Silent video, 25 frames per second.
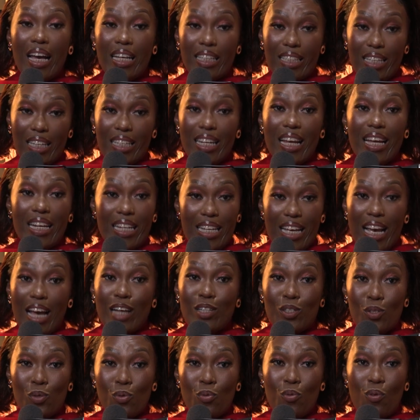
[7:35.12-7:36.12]
Ekugcineni
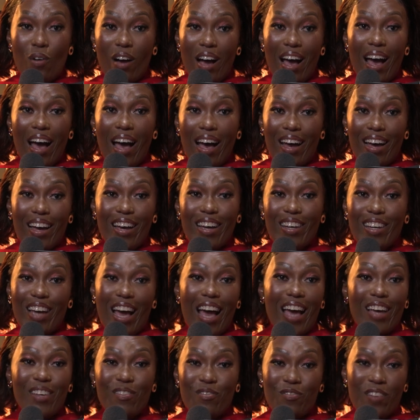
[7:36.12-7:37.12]
ngiyathuka.
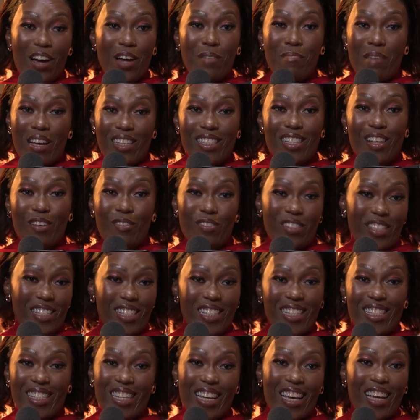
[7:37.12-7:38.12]
I find myself
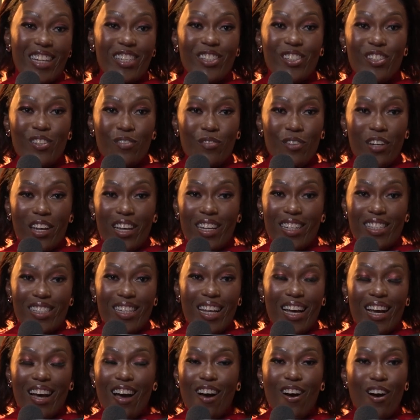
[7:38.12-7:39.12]
sitting and shivering, and it's
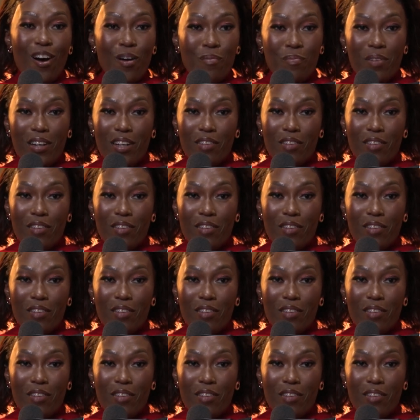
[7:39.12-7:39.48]
like, I can't